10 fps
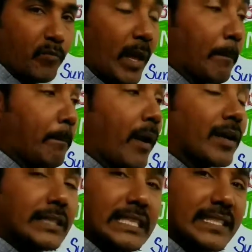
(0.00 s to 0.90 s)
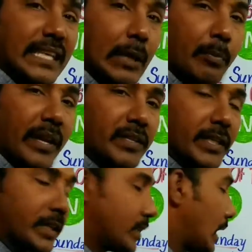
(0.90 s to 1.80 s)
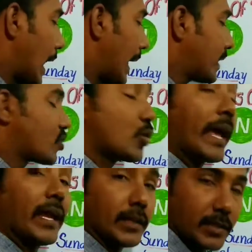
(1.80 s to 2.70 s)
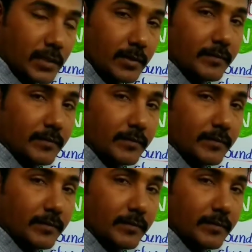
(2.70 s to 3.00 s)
The party celebrated at night